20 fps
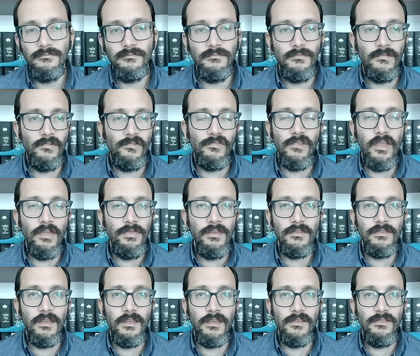There's nothing
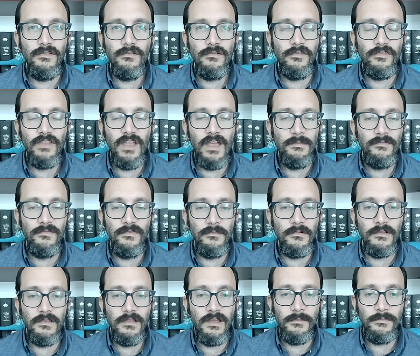they can do to stop it from
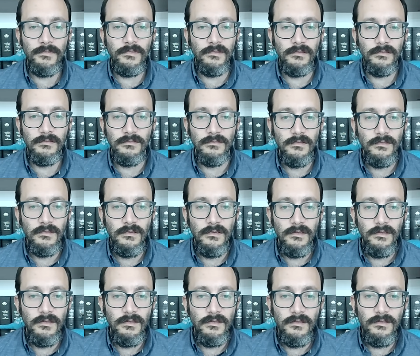collapsing.
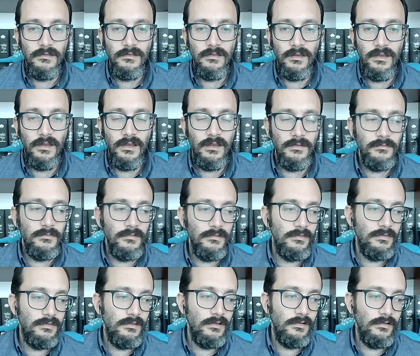Um,
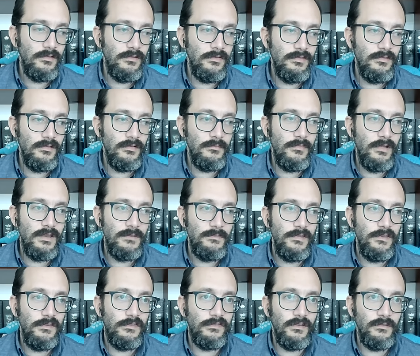there, there might
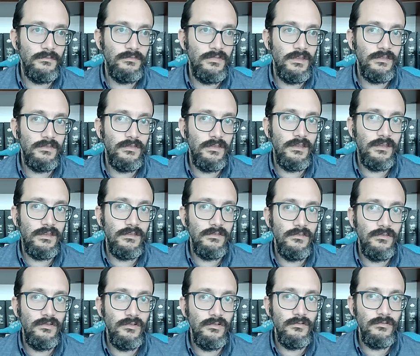be something they can
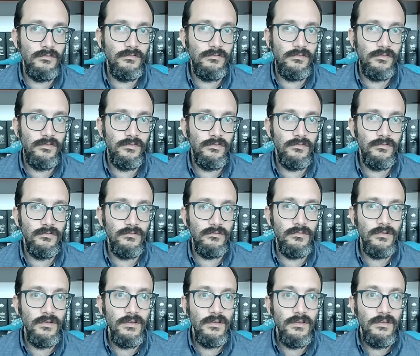do
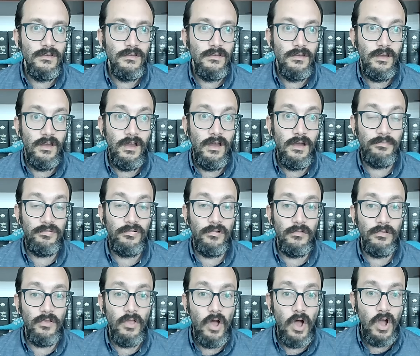to uh,
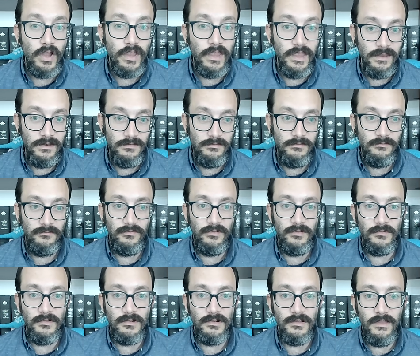prolong it
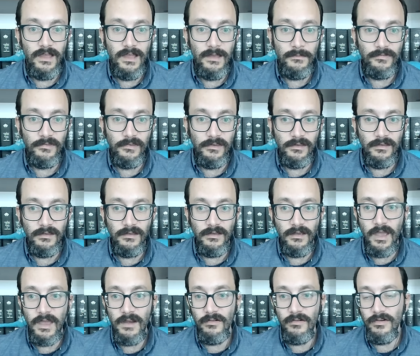from collapsing.
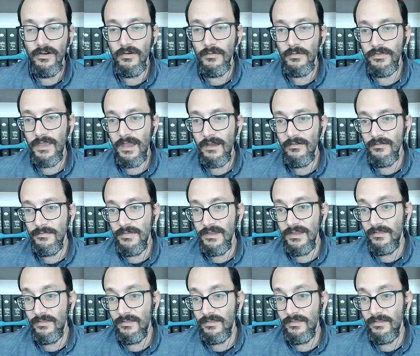I don't know what that would be.